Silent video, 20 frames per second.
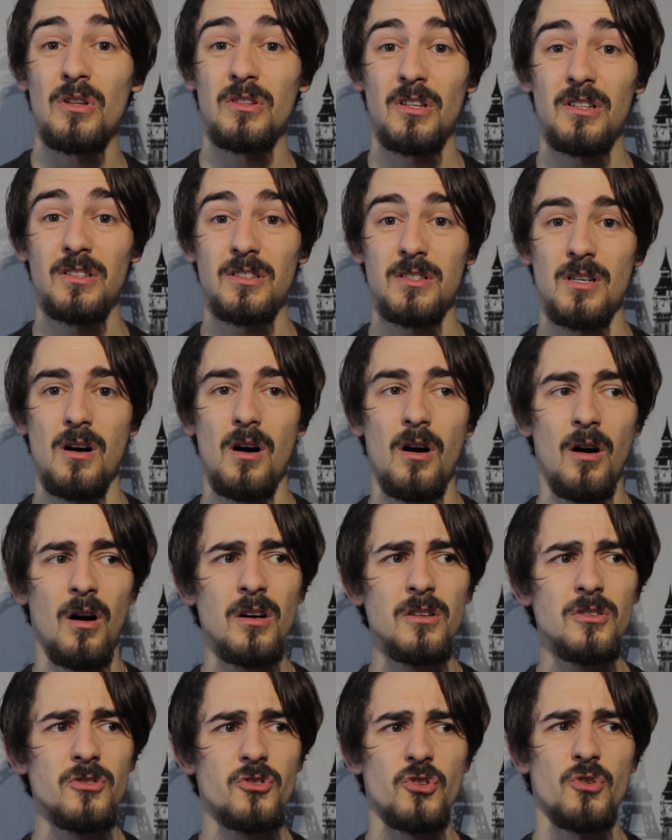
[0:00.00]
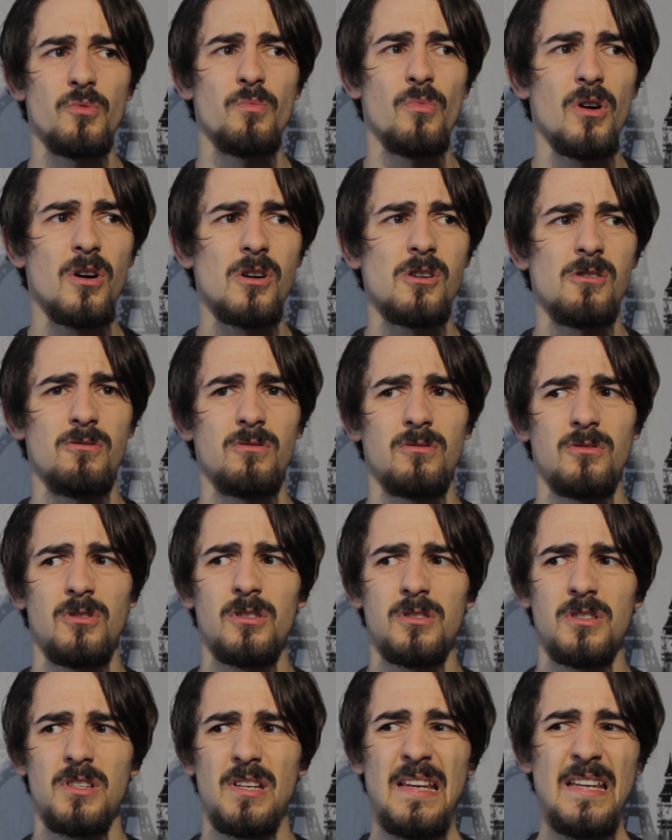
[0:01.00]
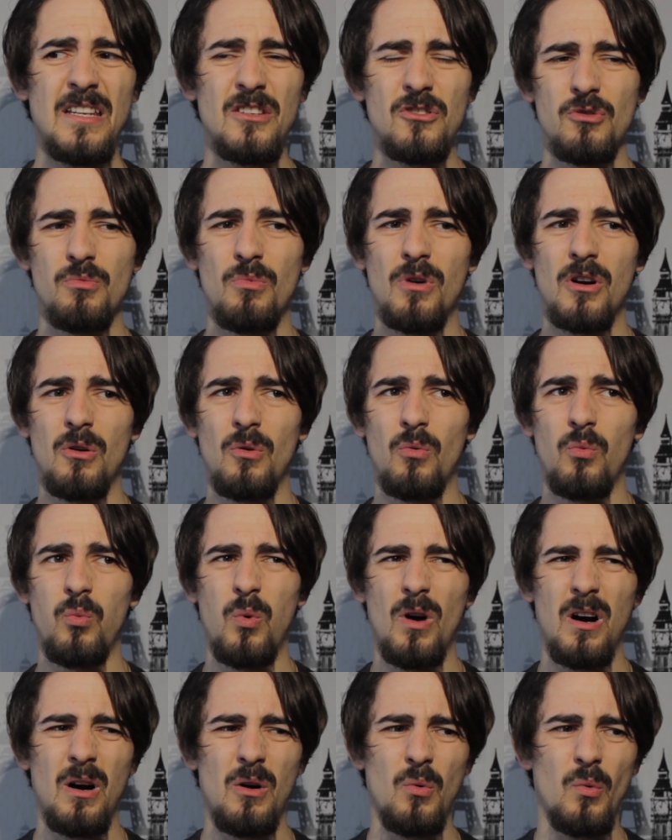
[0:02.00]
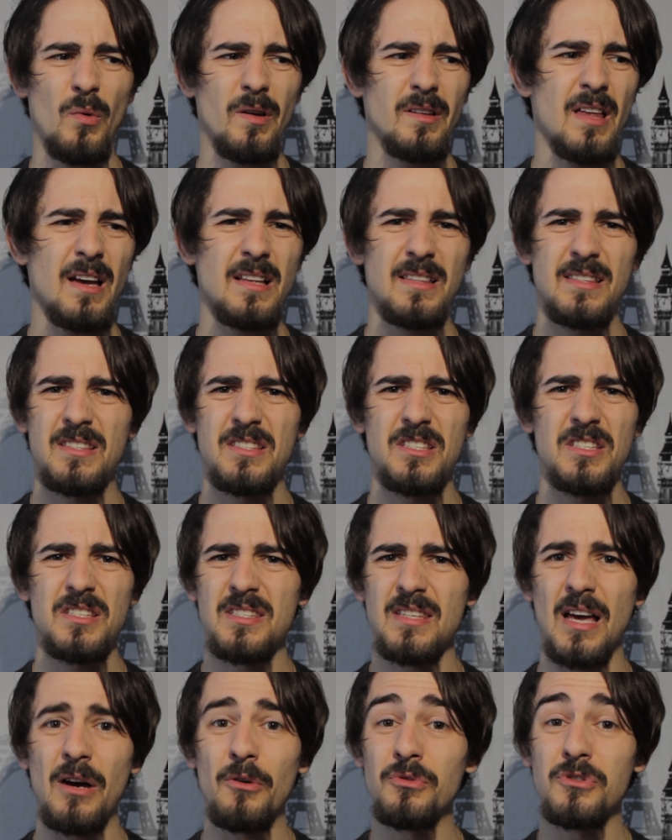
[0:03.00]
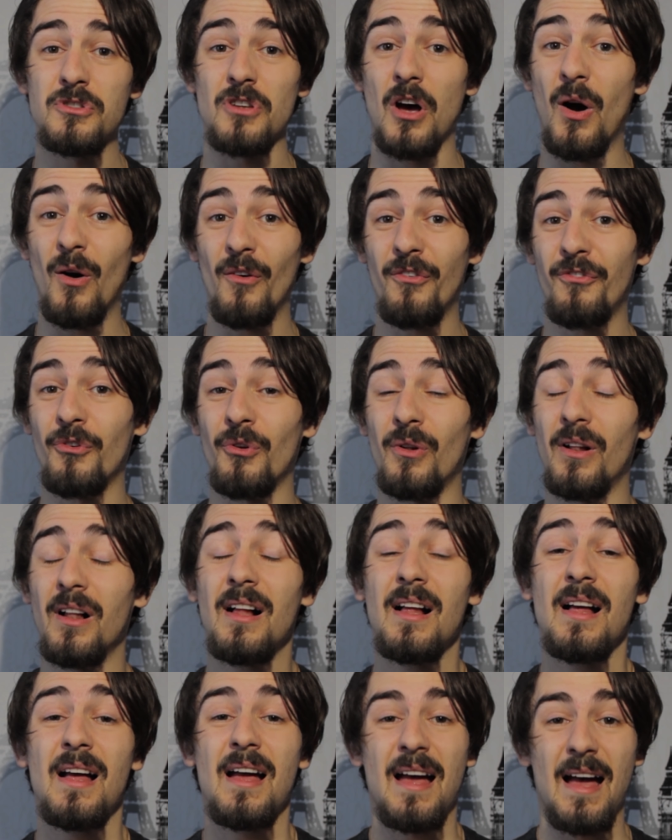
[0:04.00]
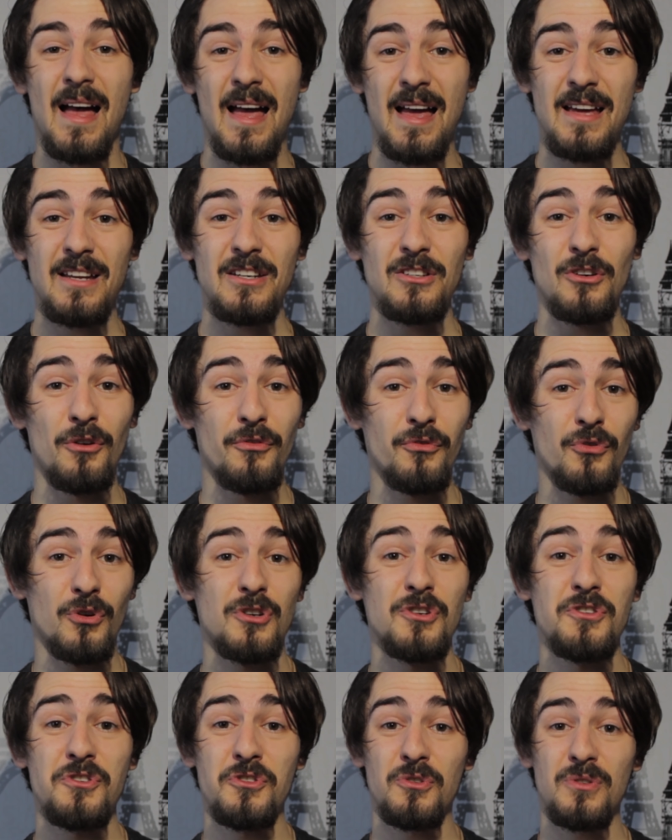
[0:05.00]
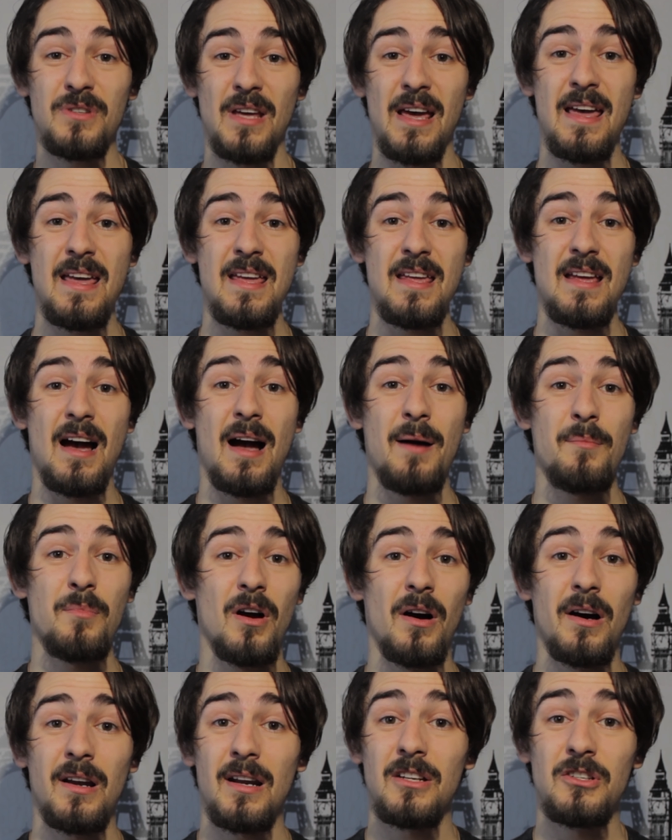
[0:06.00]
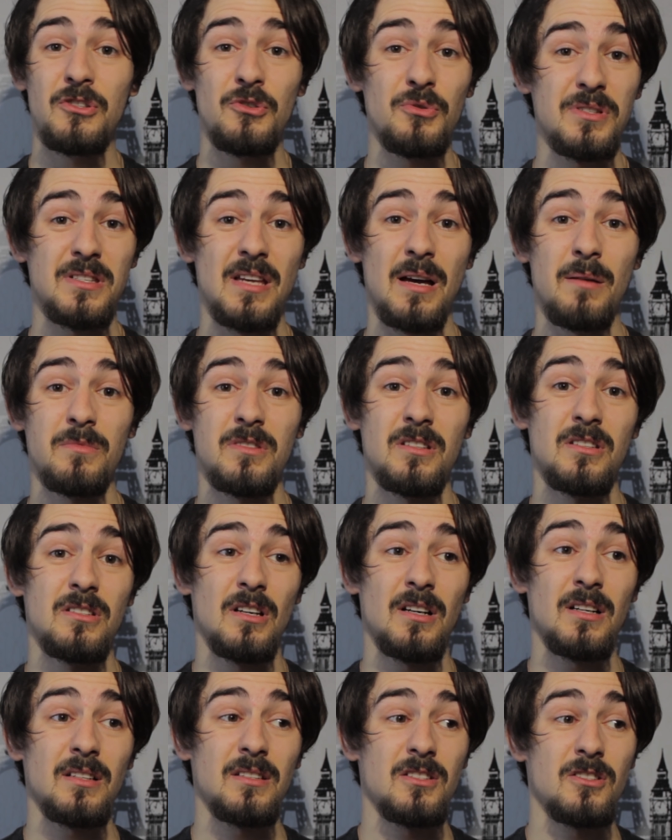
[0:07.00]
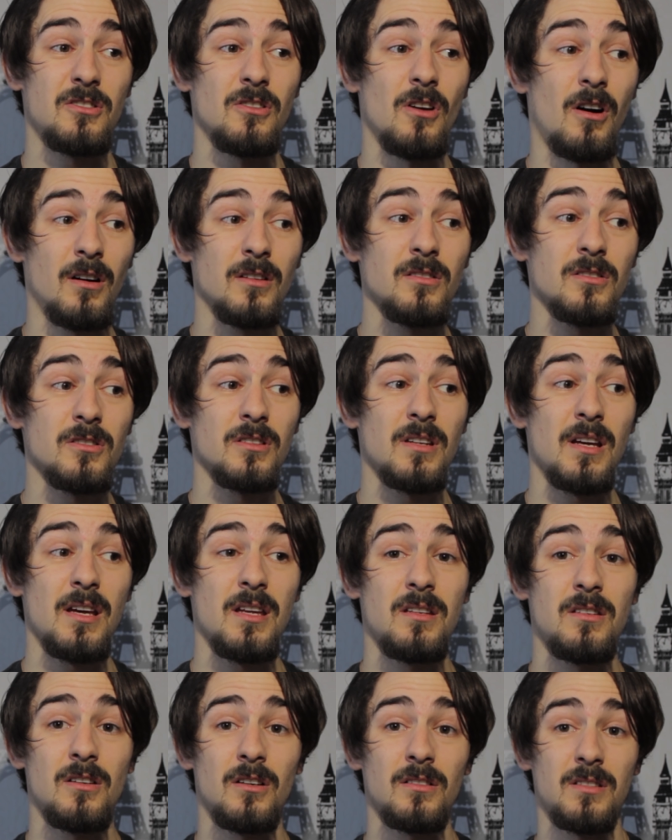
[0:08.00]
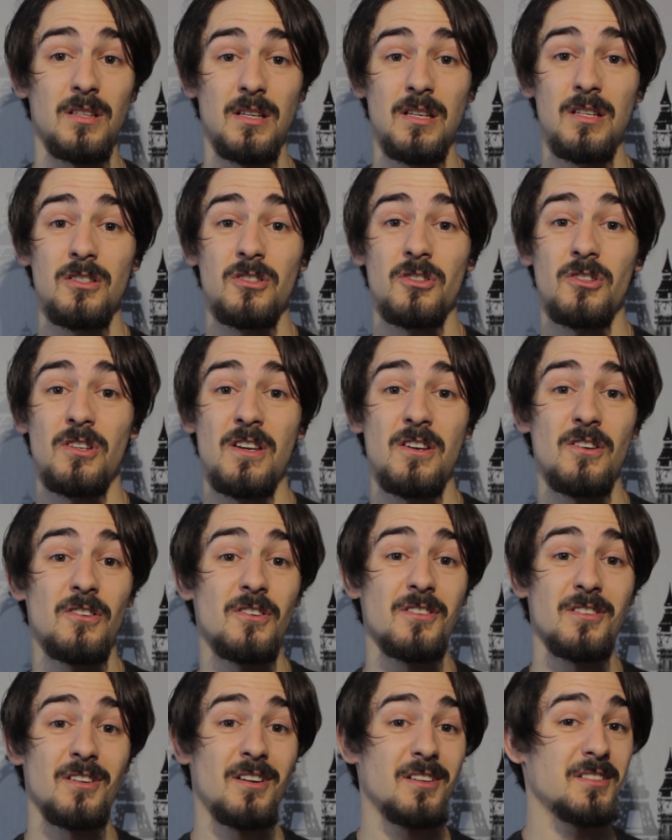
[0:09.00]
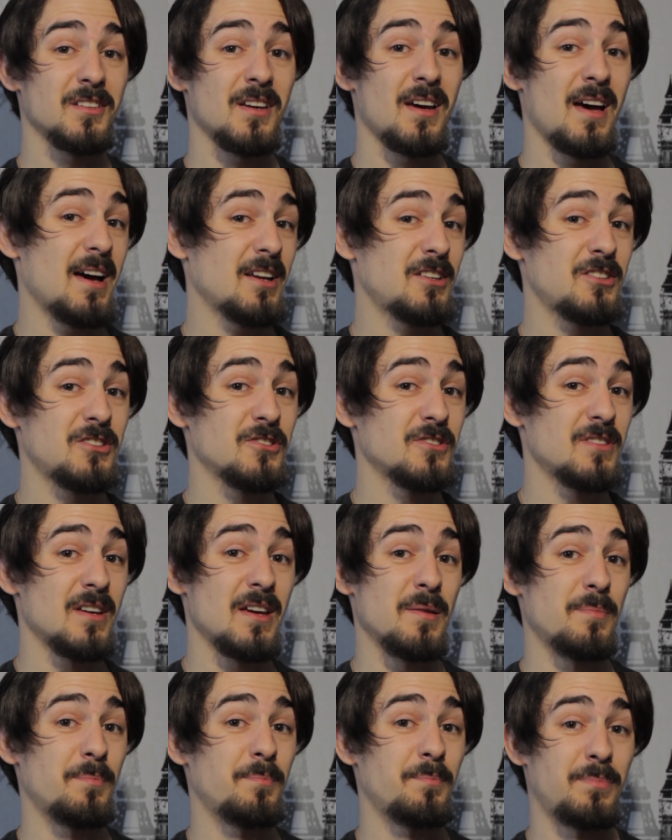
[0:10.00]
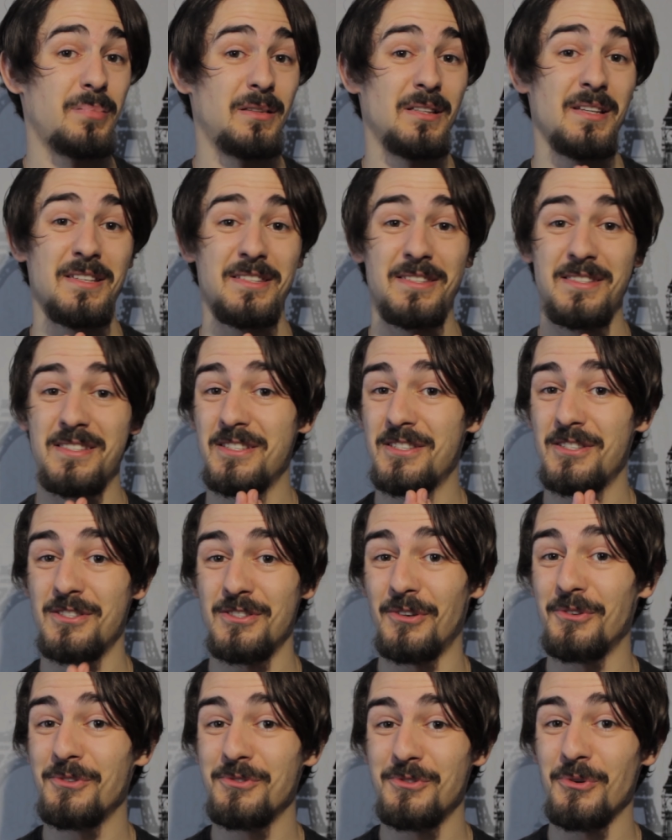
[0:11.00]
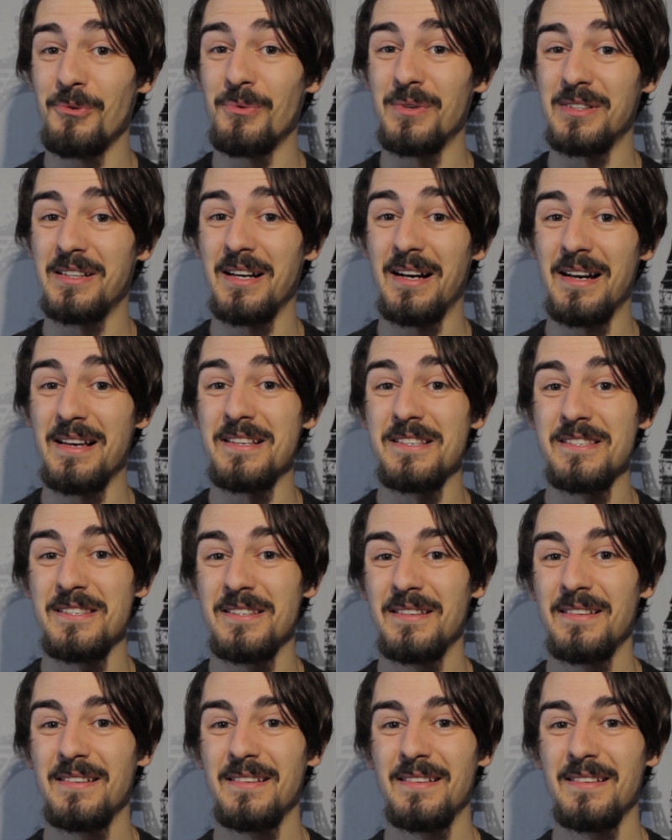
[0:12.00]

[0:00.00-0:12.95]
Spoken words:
Not on tomorrow, not in tomorrow. Wow, that just sounds awful. And of course, today I'm gonna do something. Not on today, not in today, or not at today. Please just don't do it, guys.